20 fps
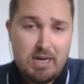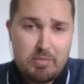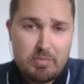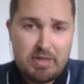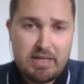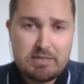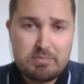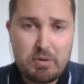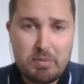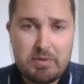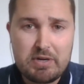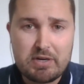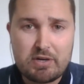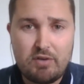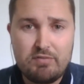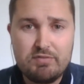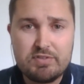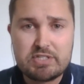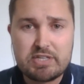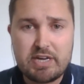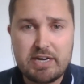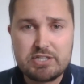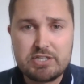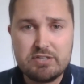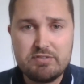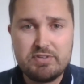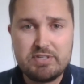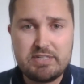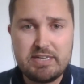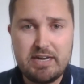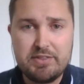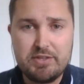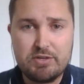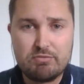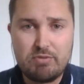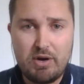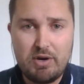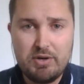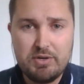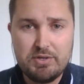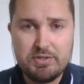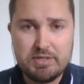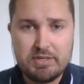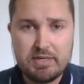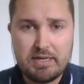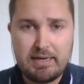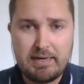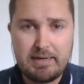But that's probably a conversation for down the road.